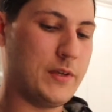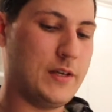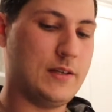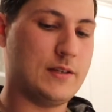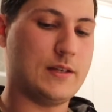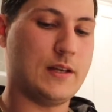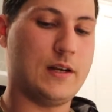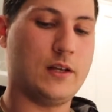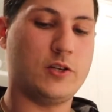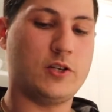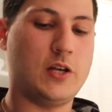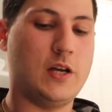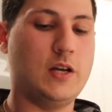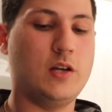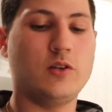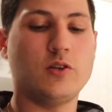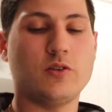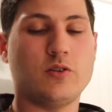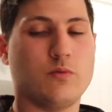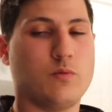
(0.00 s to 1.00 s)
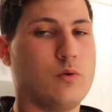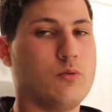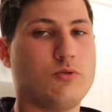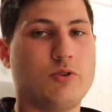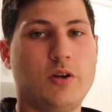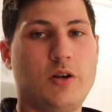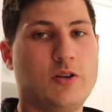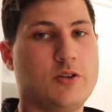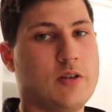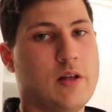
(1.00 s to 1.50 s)
He said it changes, it won't
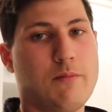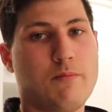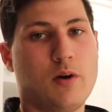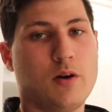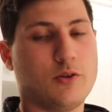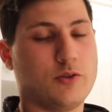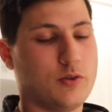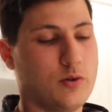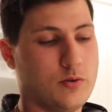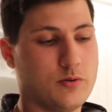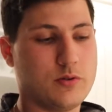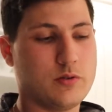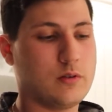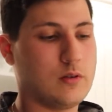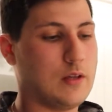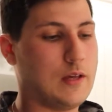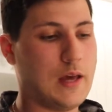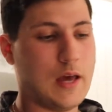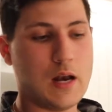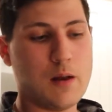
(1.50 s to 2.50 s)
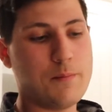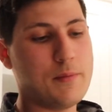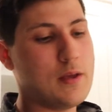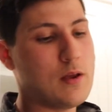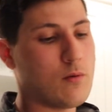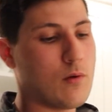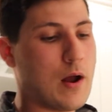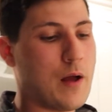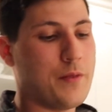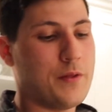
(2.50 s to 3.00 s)
change that much, so it's going to be
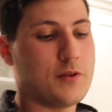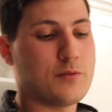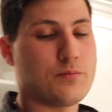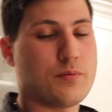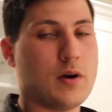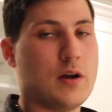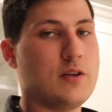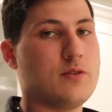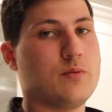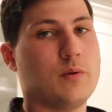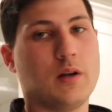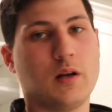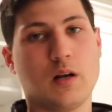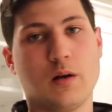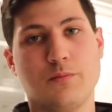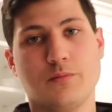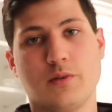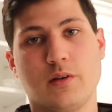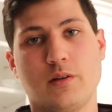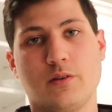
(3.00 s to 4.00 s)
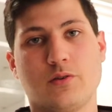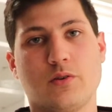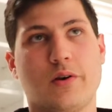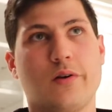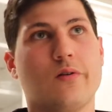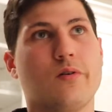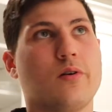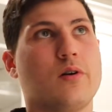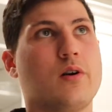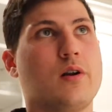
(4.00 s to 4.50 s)
around this price when it comes in. So I
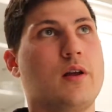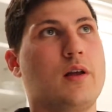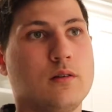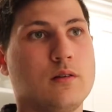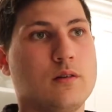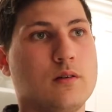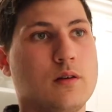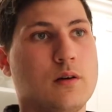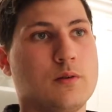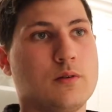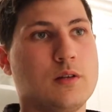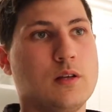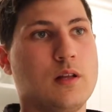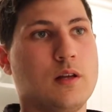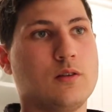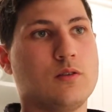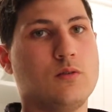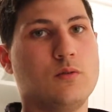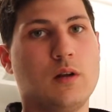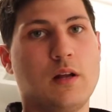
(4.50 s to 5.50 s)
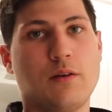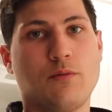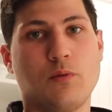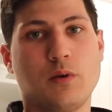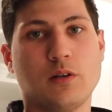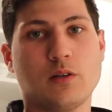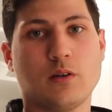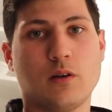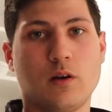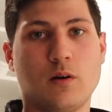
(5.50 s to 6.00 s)
ordered it, I would say like 2.5
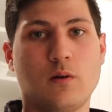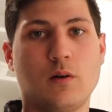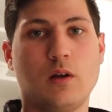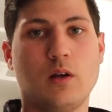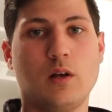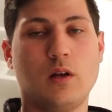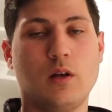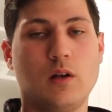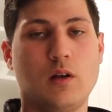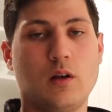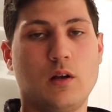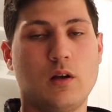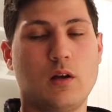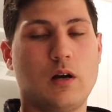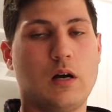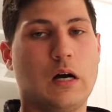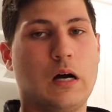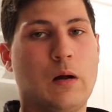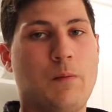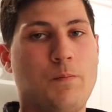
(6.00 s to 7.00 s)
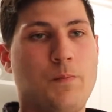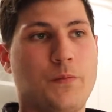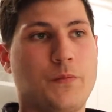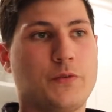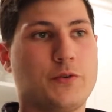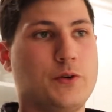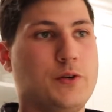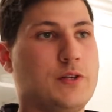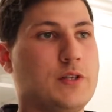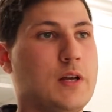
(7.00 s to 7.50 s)
weeks ago.
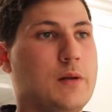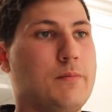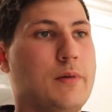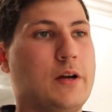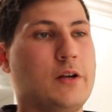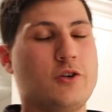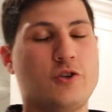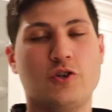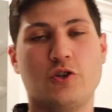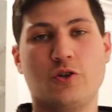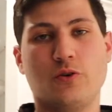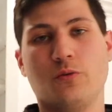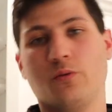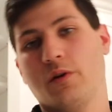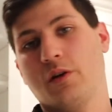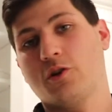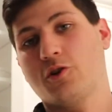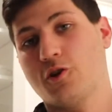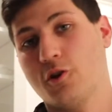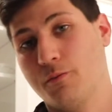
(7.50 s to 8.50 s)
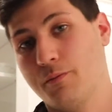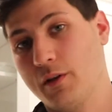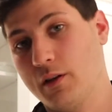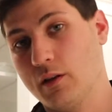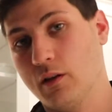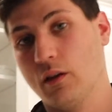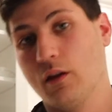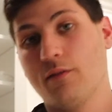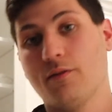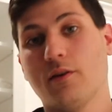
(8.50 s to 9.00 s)
So he said by June it should be
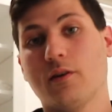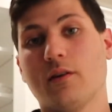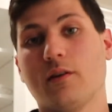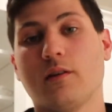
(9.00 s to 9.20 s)
delivered.